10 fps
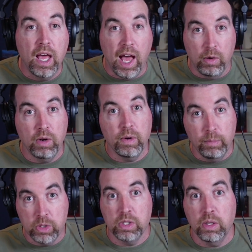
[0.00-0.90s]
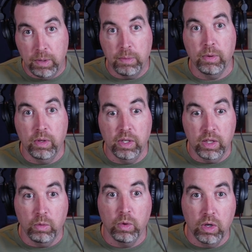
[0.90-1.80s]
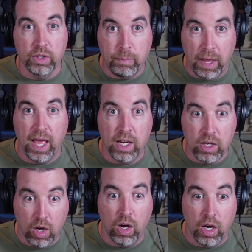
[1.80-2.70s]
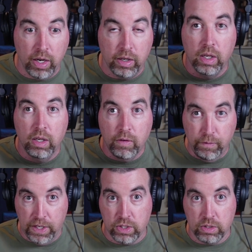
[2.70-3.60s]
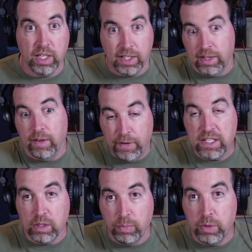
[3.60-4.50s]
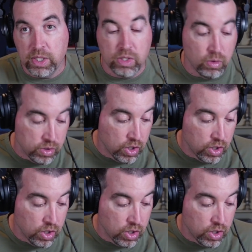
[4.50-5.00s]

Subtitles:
However, most of the people in the world depend on fish like as their protein source.